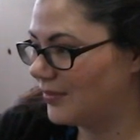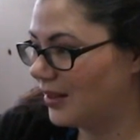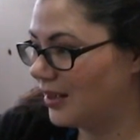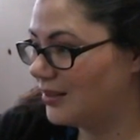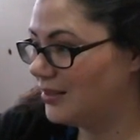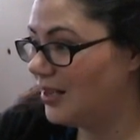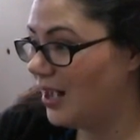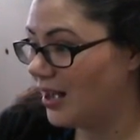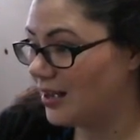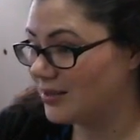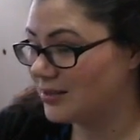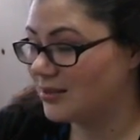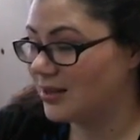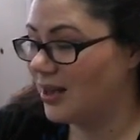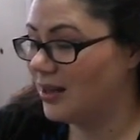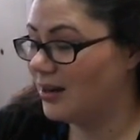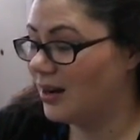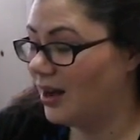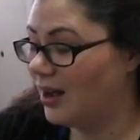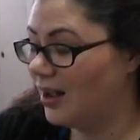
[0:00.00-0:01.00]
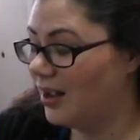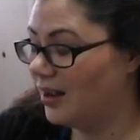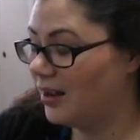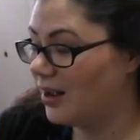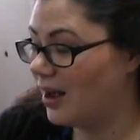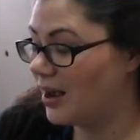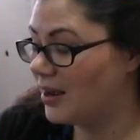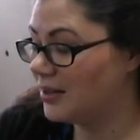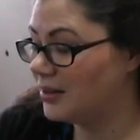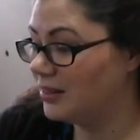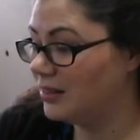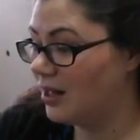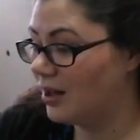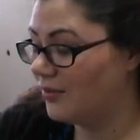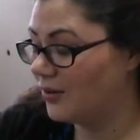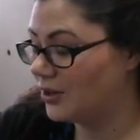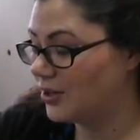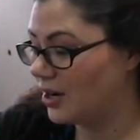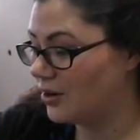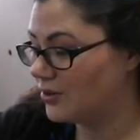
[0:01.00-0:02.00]
Yes, and I I love
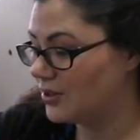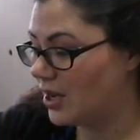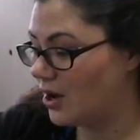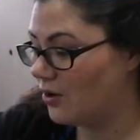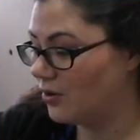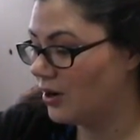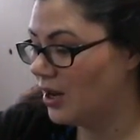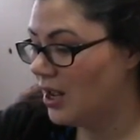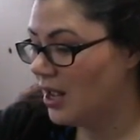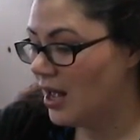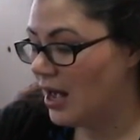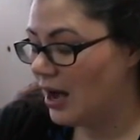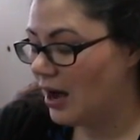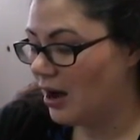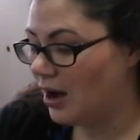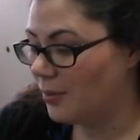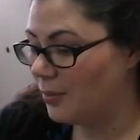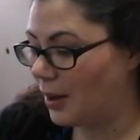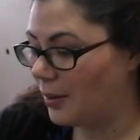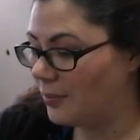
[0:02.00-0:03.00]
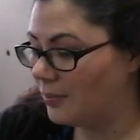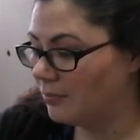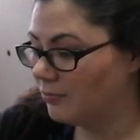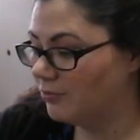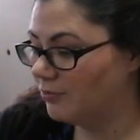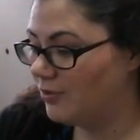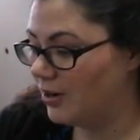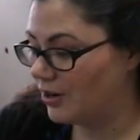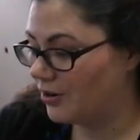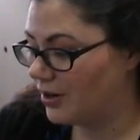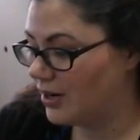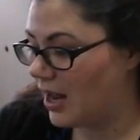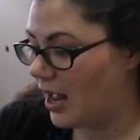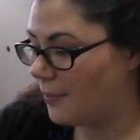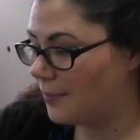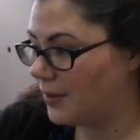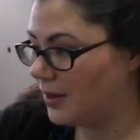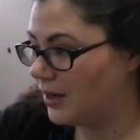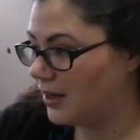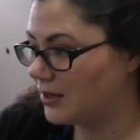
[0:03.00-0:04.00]
our downtown. Um, I'm very
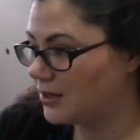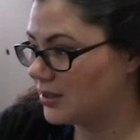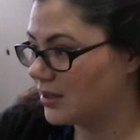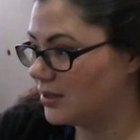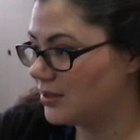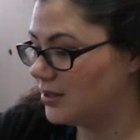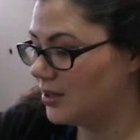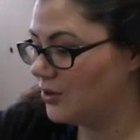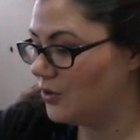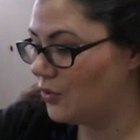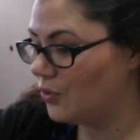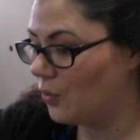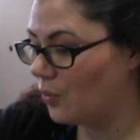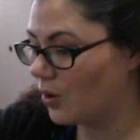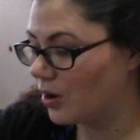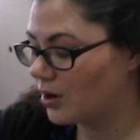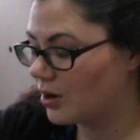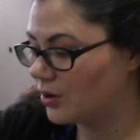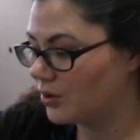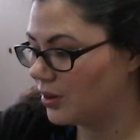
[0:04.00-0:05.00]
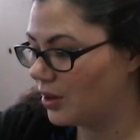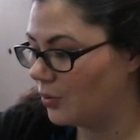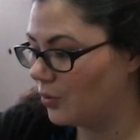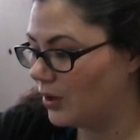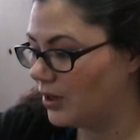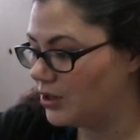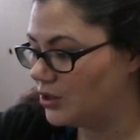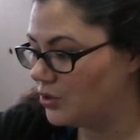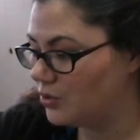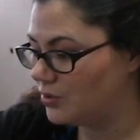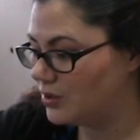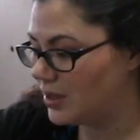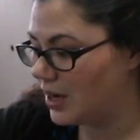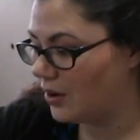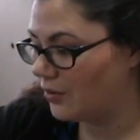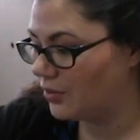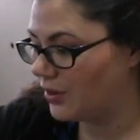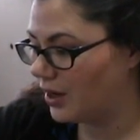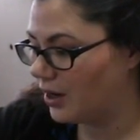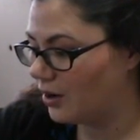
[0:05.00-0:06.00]
happy to get to continue the work that we do
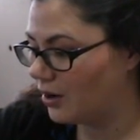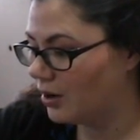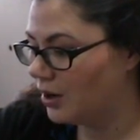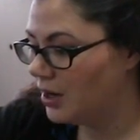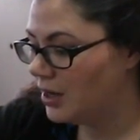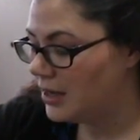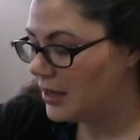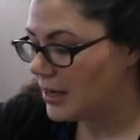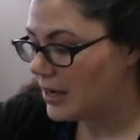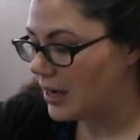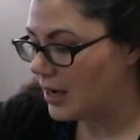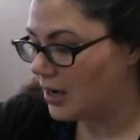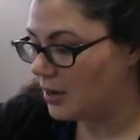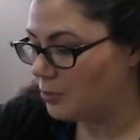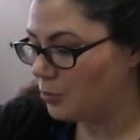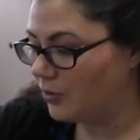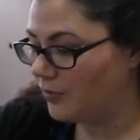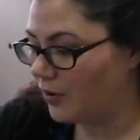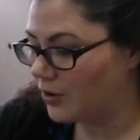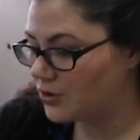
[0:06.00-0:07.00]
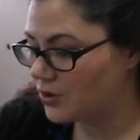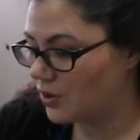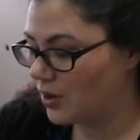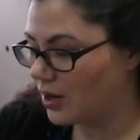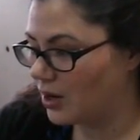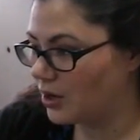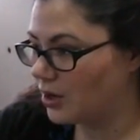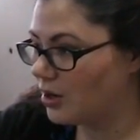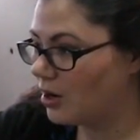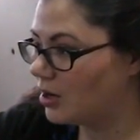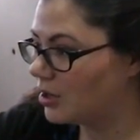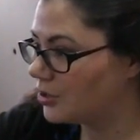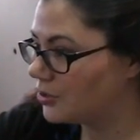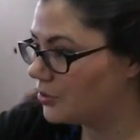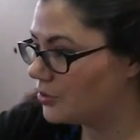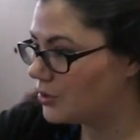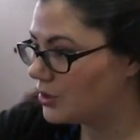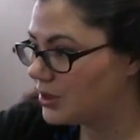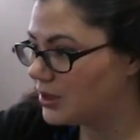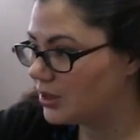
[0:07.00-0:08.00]
down there. Um, we've also got our car
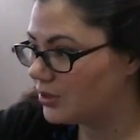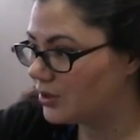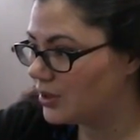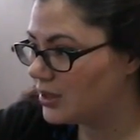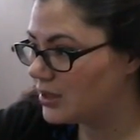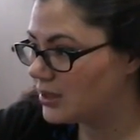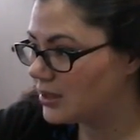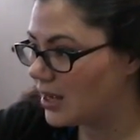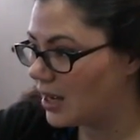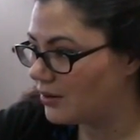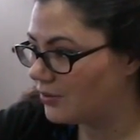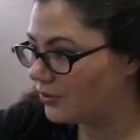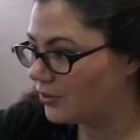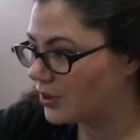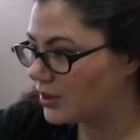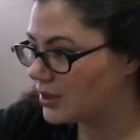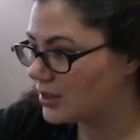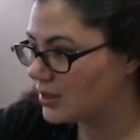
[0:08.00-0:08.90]
cruise series set for the